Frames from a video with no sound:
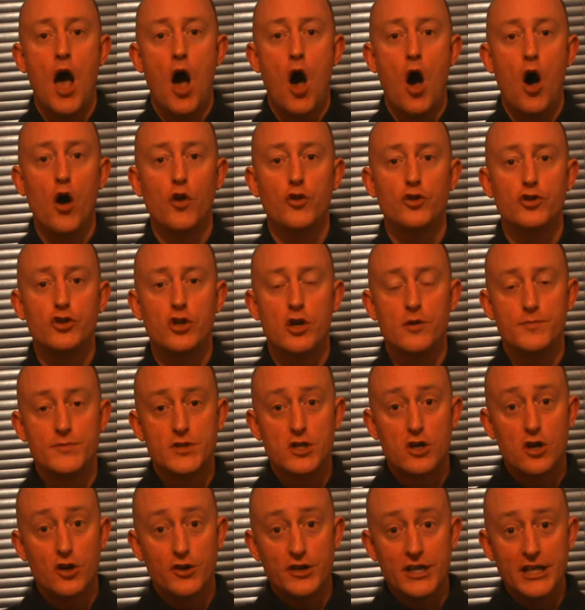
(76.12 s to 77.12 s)
All the terms
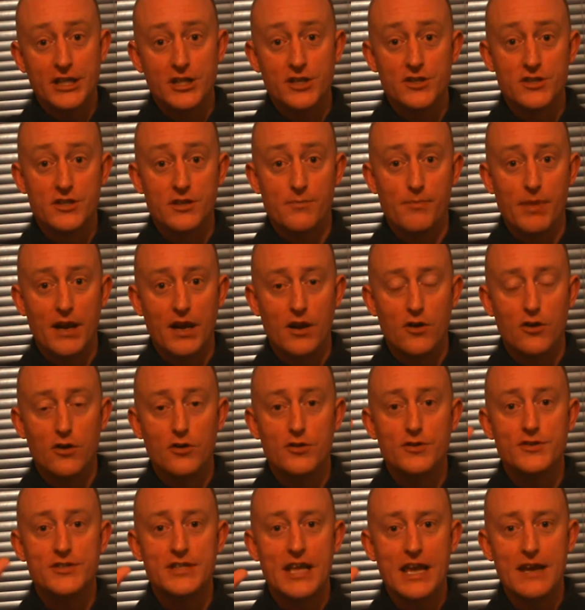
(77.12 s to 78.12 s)
and conditions are
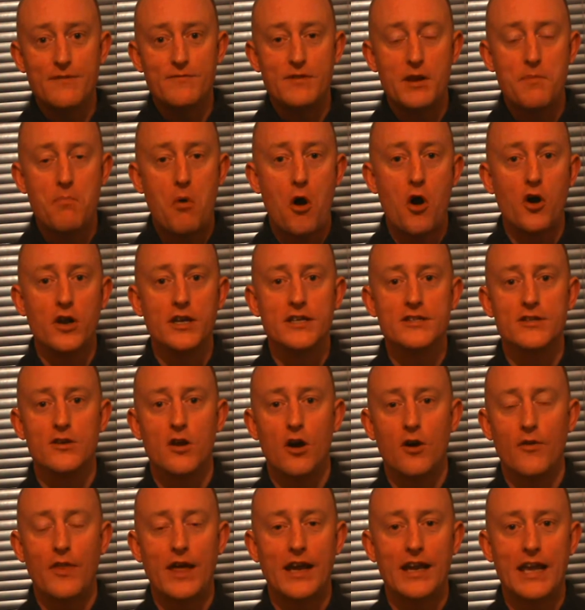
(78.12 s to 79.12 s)
below, safety points and
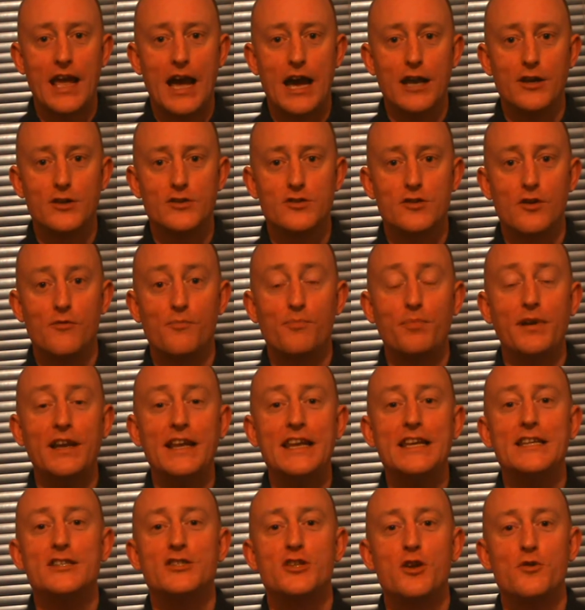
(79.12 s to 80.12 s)
all that kind of stuff.
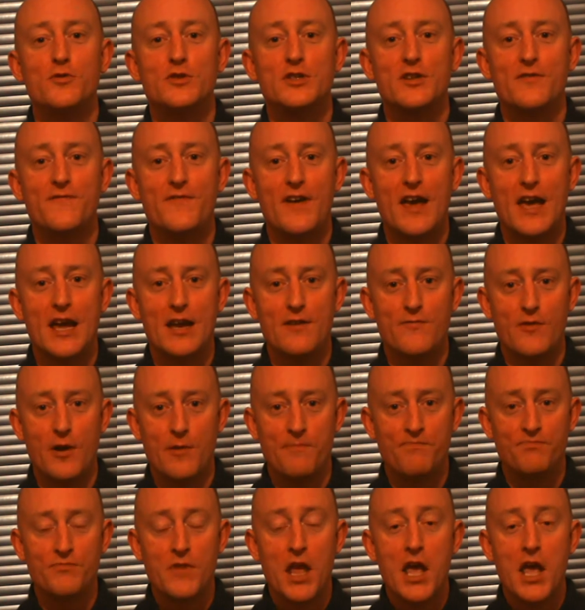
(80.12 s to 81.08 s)
Please do us a favour.